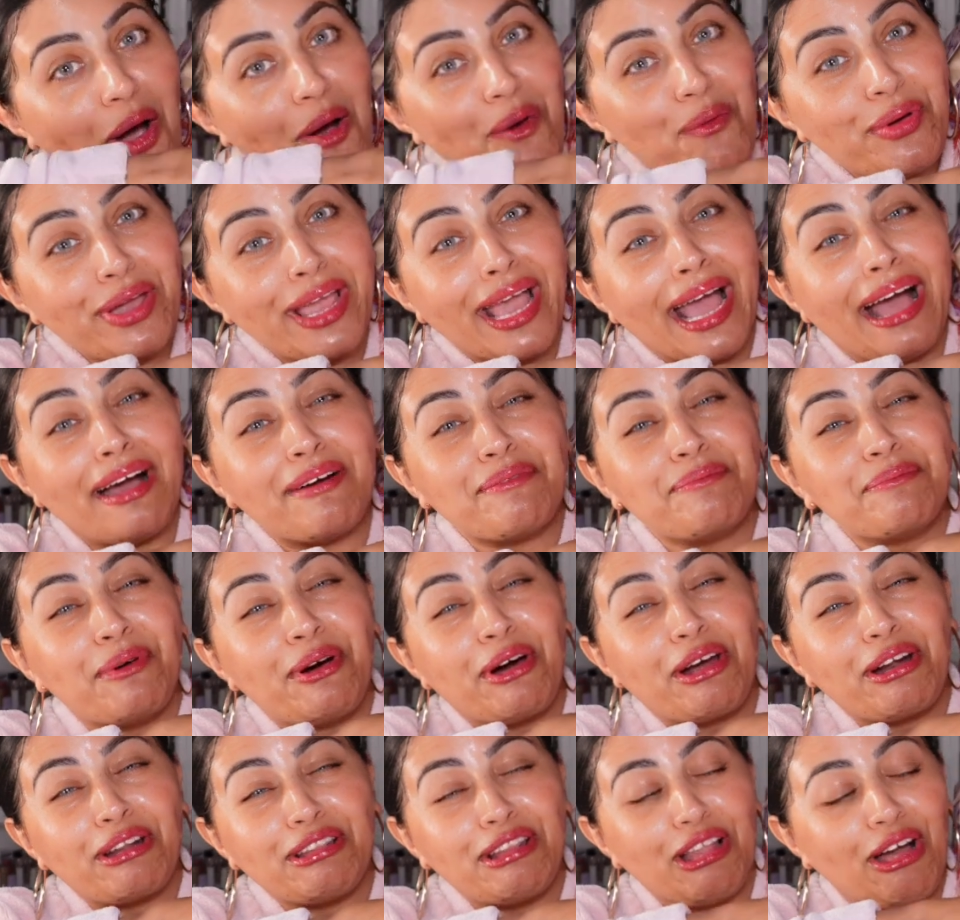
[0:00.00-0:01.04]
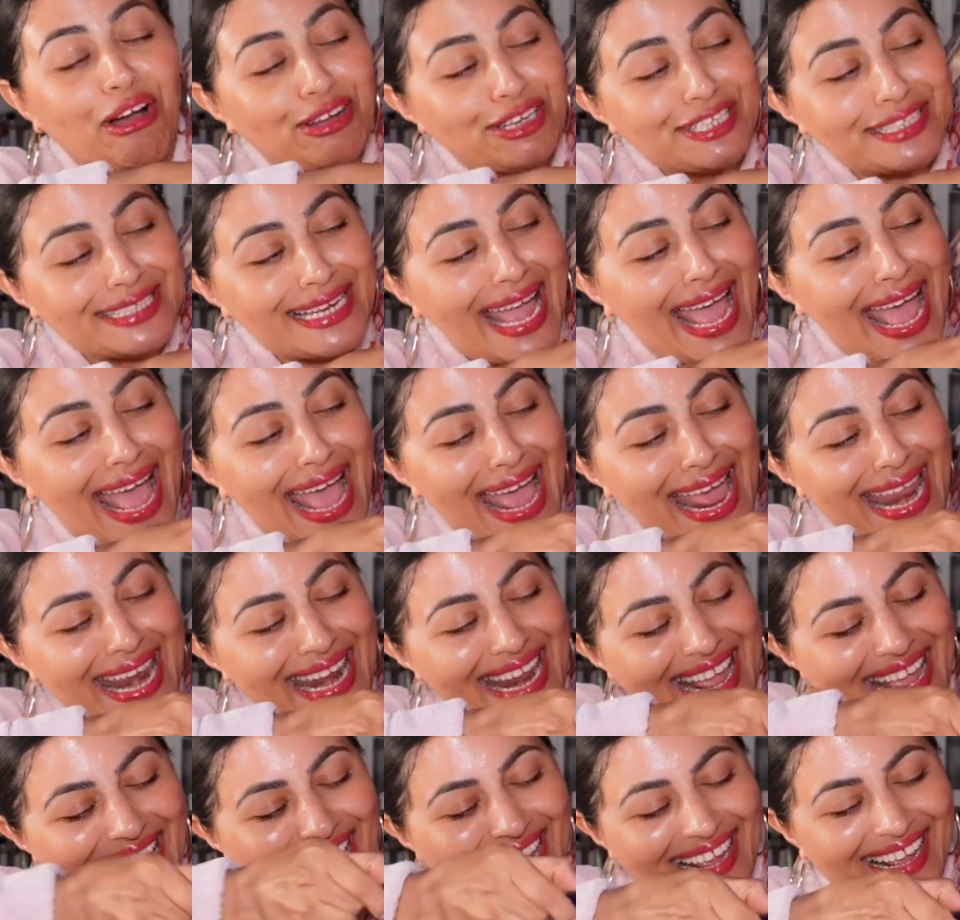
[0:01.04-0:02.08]
We have more
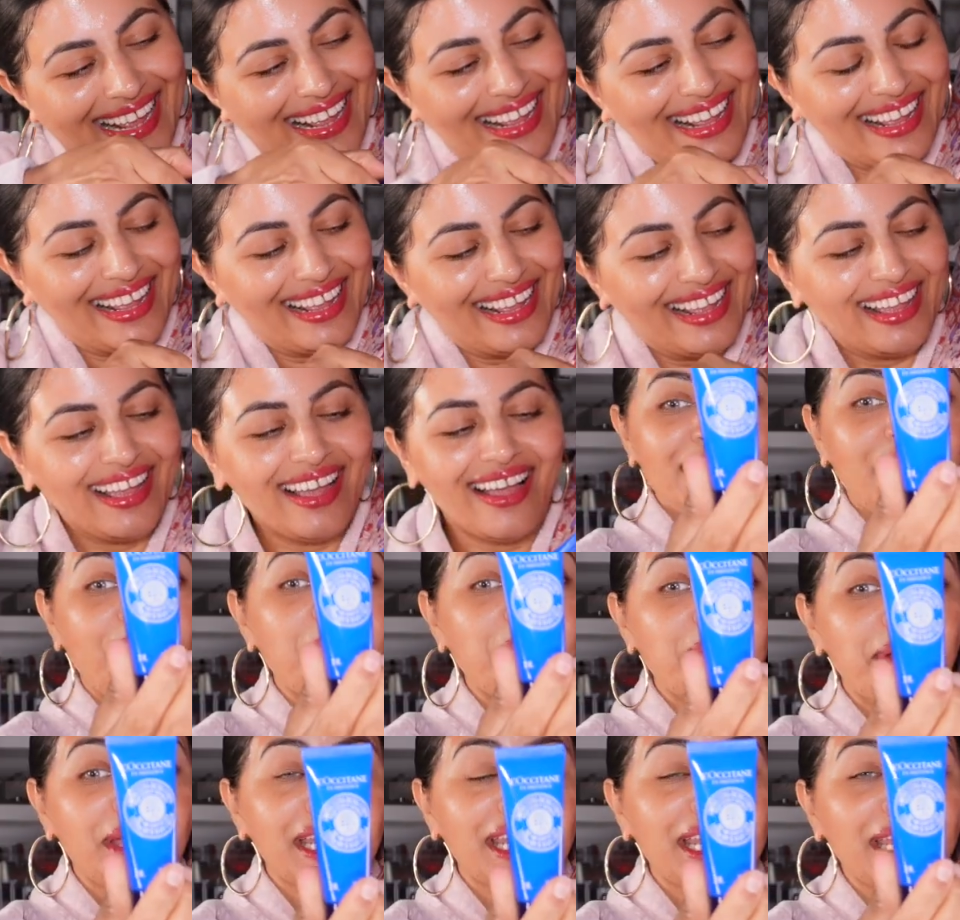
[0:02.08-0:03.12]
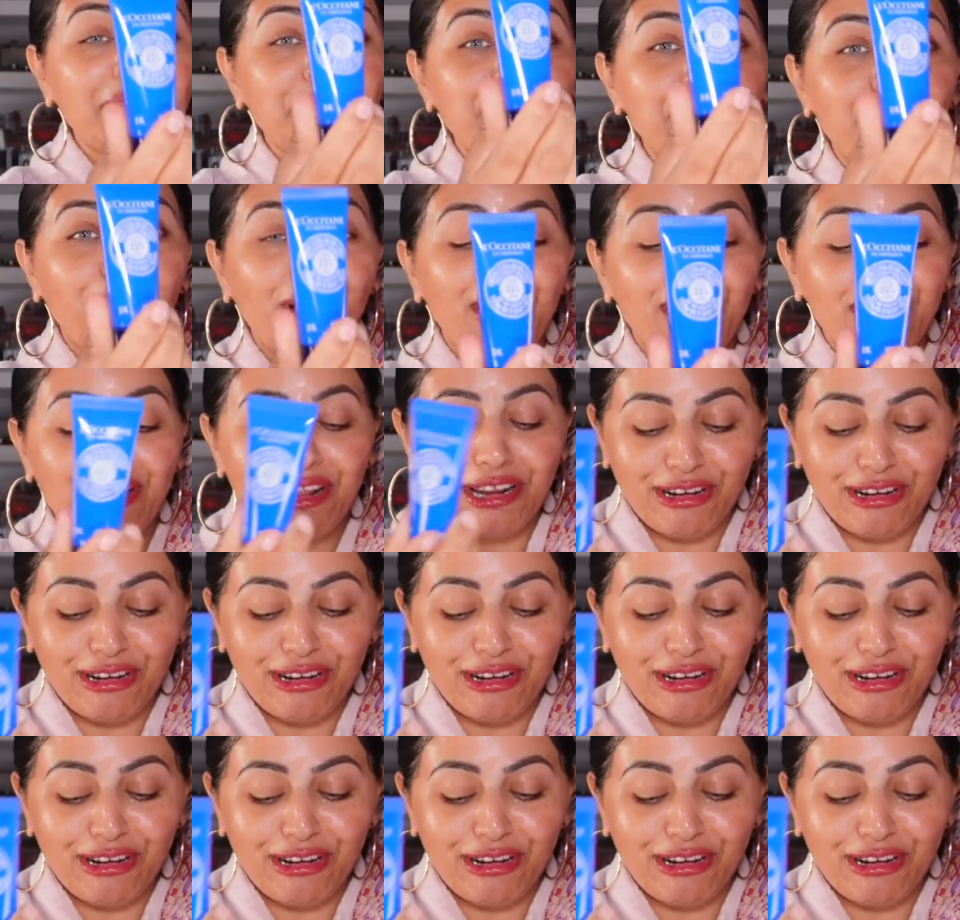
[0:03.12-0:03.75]
lotion. The mini body